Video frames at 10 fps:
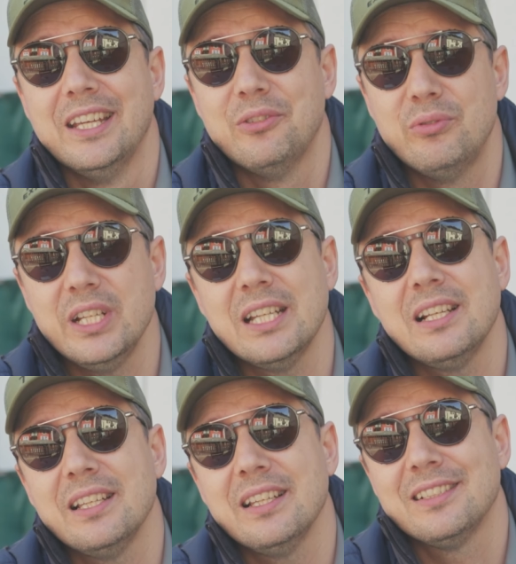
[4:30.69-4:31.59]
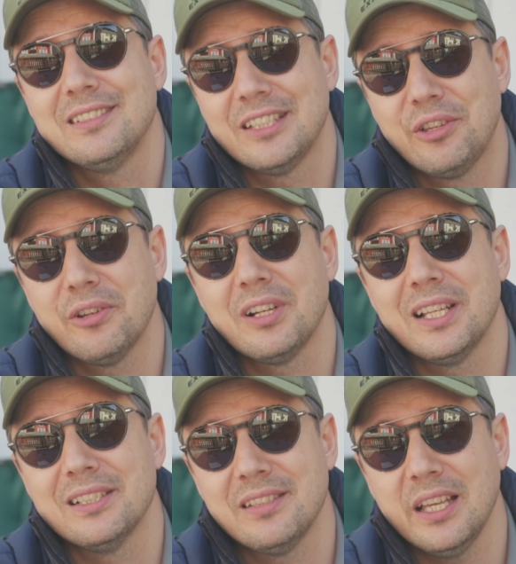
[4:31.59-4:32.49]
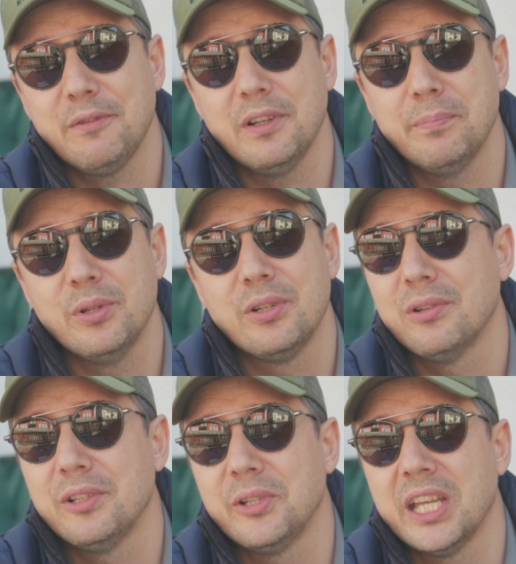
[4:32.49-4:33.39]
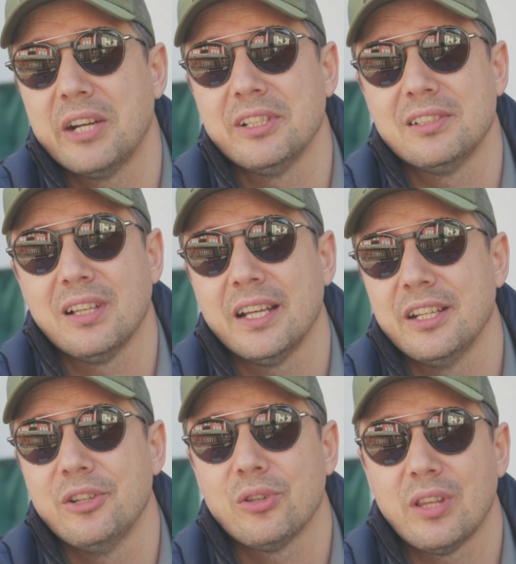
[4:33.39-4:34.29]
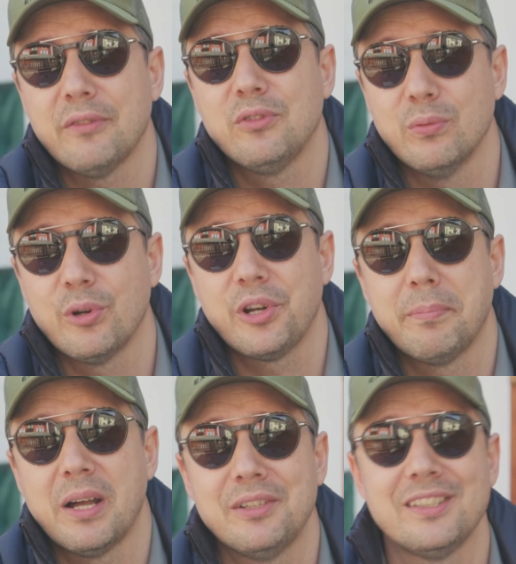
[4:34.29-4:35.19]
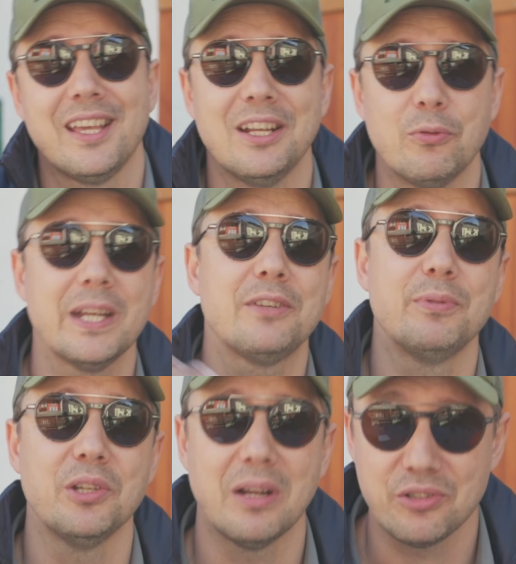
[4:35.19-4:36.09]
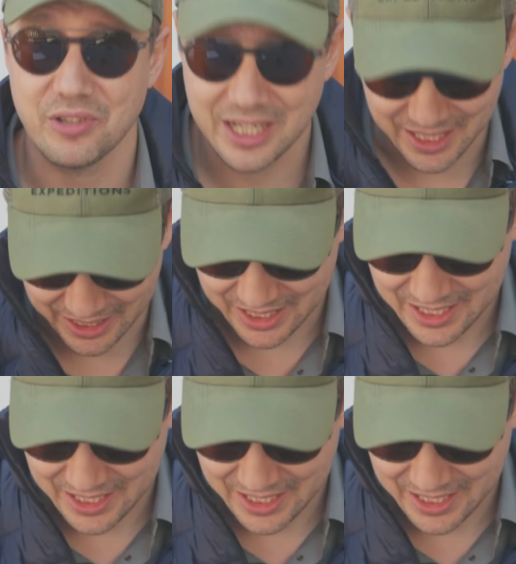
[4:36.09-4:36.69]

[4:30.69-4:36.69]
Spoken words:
really securely and safely put all your gear inside and not have to worry about it getting wet when you're out trekking.